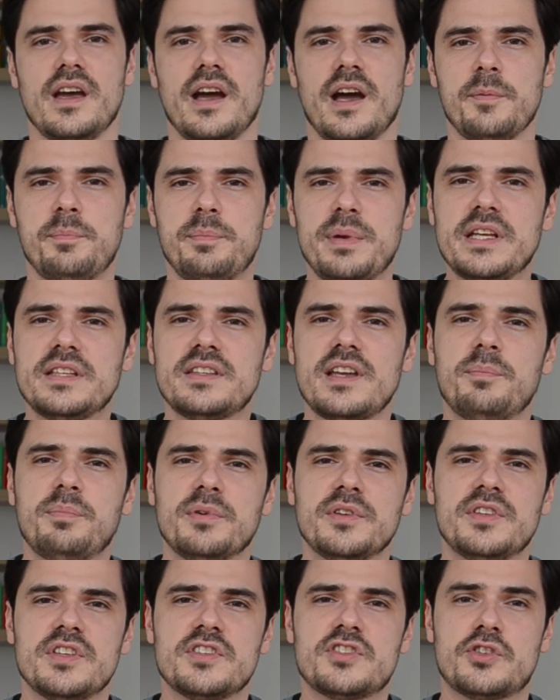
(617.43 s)
I picked up
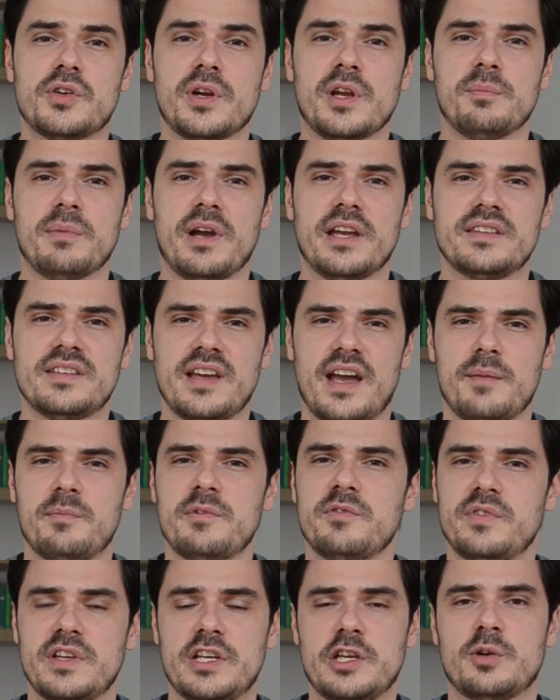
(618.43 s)
on this during my time
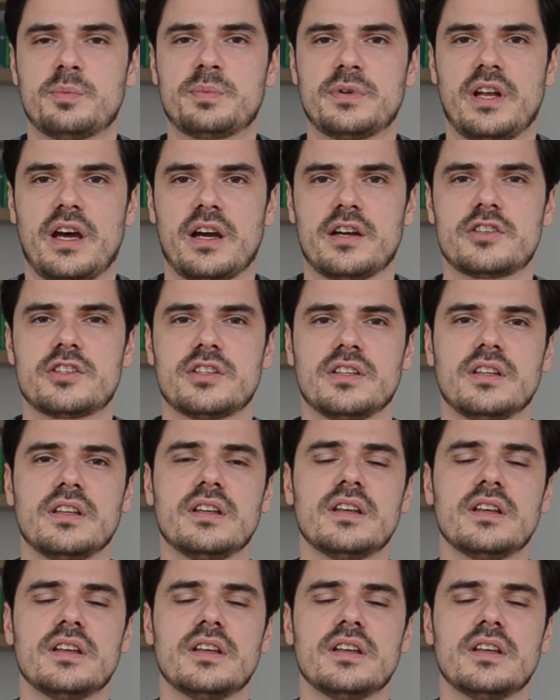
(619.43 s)
in video production.